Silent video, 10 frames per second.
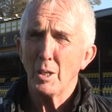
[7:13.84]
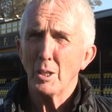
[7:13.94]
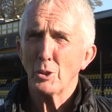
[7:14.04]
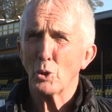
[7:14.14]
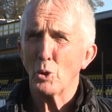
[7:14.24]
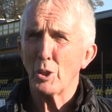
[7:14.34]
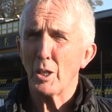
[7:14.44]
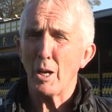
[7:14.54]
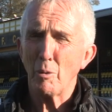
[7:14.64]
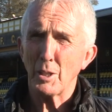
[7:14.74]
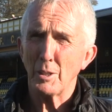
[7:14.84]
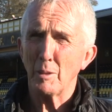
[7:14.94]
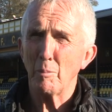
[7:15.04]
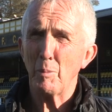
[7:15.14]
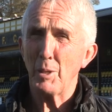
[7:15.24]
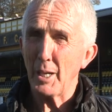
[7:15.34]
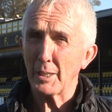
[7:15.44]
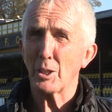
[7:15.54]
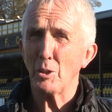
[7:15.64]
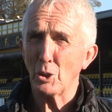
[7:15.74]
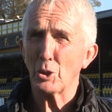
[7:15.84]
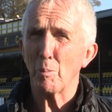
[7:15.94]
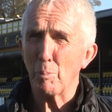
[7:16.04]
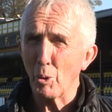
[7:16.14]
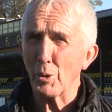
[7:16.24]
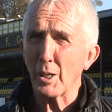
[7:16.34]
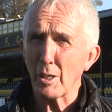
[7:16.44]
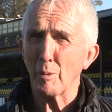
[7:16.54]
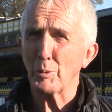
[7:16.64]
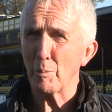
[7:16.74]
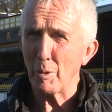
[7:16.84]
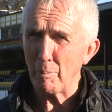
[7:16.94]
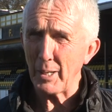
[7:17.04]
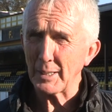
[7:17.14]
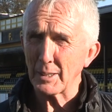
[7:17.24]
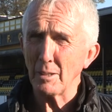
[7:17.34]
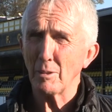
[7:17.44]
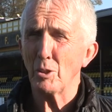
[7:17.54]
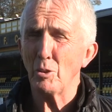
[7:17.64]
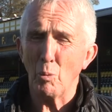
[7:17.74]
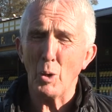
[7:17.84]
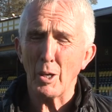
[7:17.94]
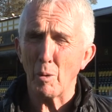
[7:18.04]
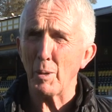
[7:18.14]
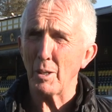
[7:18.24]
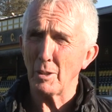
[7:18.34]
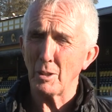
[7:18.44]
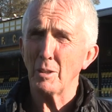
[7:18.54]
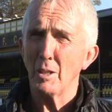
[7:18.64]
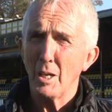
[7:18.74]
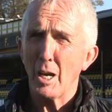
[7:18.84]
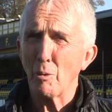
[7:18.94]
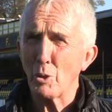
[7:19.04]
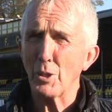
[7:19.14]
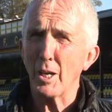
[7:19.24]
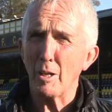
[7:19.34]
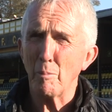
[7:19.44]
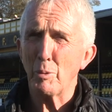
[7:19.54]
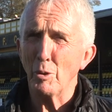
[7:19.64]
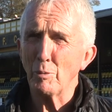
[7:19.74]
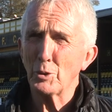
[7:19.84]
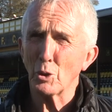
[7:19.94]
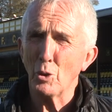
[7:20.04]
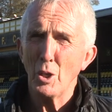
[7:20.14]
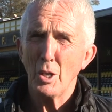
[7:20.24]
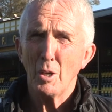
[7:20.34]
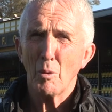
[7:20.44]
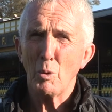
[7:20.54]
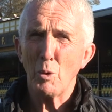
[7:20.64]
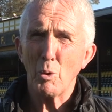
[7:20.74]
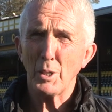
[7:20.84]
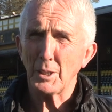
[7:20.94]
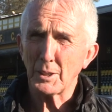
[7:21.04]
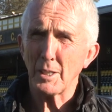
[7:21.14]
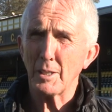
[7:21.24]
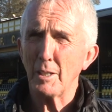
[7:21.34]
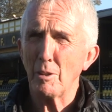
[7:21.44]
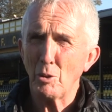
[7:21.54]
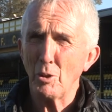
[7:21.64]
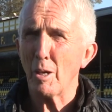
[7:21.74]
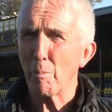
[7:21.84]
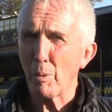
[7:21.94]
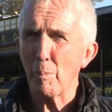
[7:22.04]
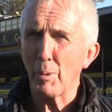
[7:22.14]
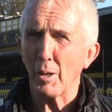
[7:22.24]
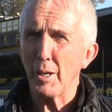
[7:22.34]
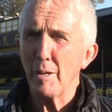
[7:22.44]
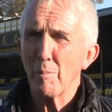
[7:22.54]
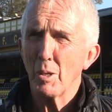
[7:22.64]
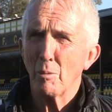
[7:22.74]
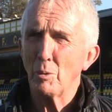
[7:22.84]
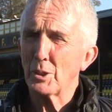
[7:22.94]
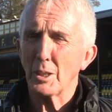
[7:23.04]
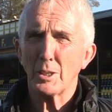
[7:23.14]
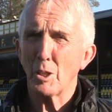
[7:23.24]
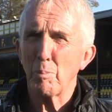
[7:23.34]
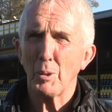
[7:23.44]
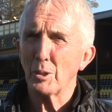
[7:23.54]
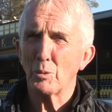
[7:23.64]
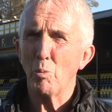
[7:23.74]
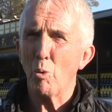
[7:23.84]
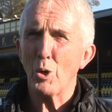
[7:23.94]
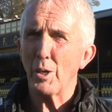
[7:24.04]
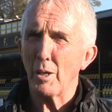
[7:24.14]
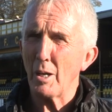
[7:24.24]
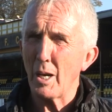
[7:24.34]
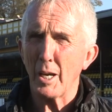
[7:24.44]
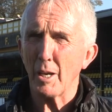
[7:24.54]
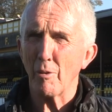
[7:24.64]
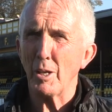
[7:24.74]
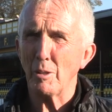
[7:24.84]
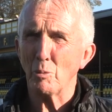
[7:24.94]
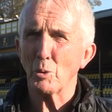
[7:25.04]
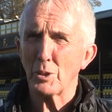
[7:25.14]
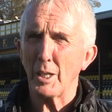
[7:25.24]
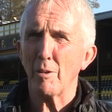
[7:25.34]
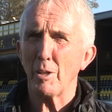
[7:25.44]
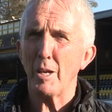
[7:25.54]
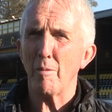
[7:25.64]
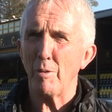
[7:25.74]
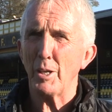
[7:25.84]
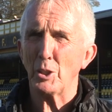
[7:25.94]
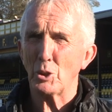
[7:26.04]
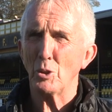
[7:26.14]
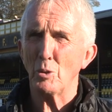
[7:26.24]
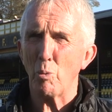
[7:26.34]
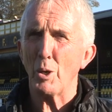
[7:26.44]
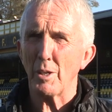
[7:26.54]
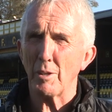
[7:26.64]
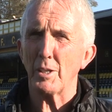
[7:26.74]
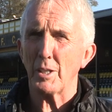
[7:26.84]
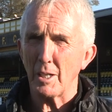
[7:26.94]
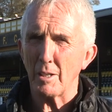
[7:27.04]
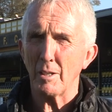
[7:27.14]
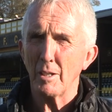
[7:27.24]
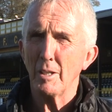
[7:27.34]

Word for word: So how can maybe the SRU support the clubs a bit better? They do well, but how could that improve? So we want to sit down and do that properly. We said to the players, we won't hang around. We'll tell them very soon whether they're getting